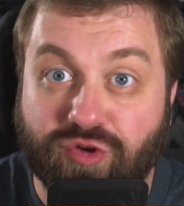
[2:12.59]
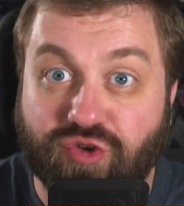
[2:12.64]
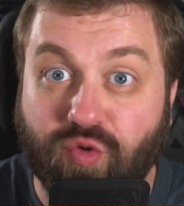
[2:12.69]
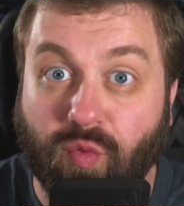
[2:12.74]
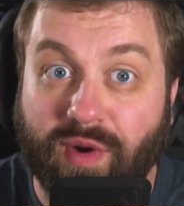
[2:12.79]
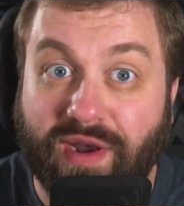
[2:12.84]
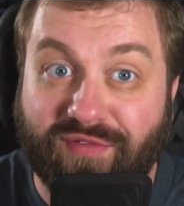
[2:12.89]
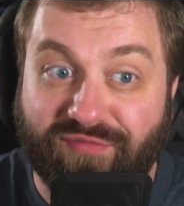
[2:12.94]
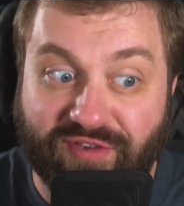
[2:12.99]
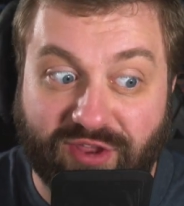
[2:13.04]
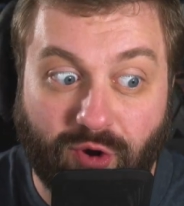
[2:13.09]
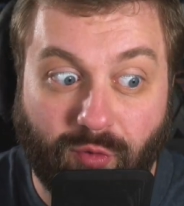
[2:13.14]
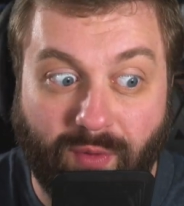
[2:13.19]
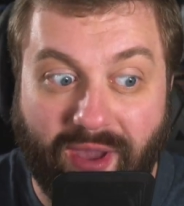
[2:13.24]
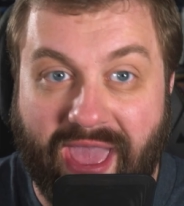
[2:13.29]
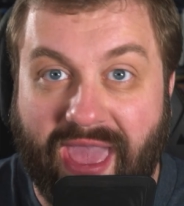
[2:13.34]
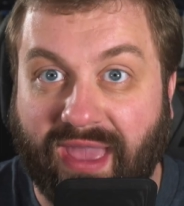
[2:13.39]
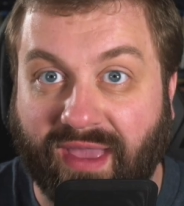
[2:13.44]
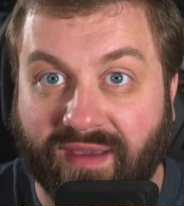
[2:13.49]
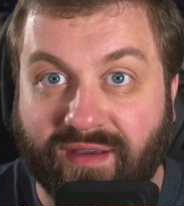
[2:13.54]
20 feet
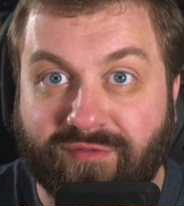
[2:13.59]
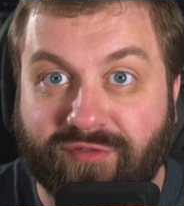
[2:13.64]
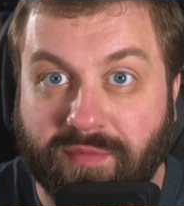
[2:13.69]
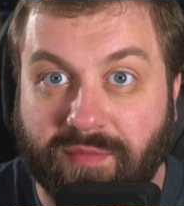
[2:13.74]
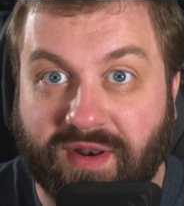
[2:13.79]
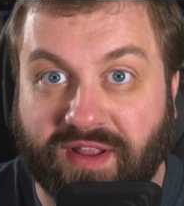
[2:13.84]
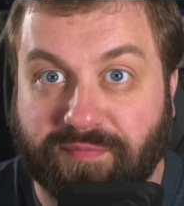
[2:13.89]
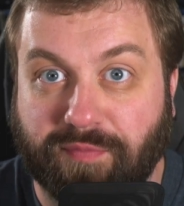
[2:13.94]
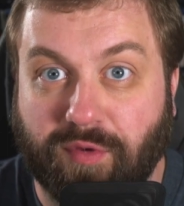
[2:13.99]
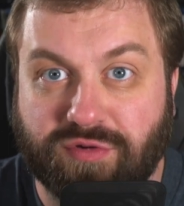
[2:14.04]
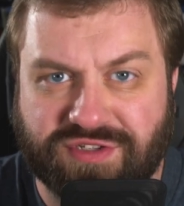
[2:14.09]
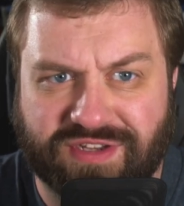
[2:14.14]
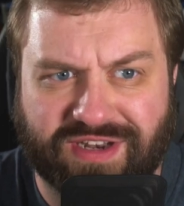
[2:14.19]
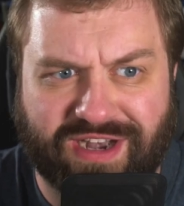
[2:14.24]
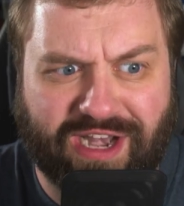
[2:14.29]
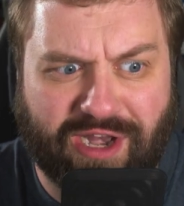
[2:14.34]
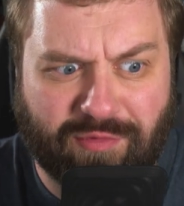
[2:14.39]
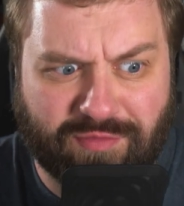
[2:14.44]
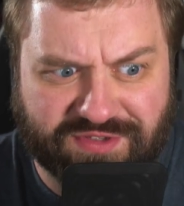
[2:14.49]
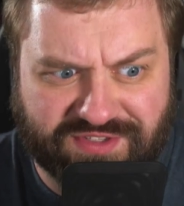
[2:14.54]
away from an explosion
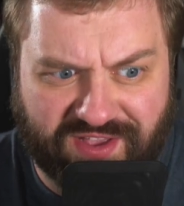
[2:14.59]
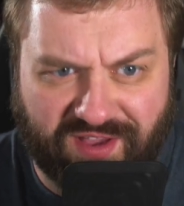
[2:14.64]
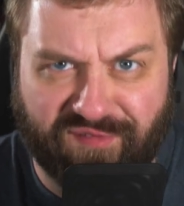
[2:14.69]
and he was on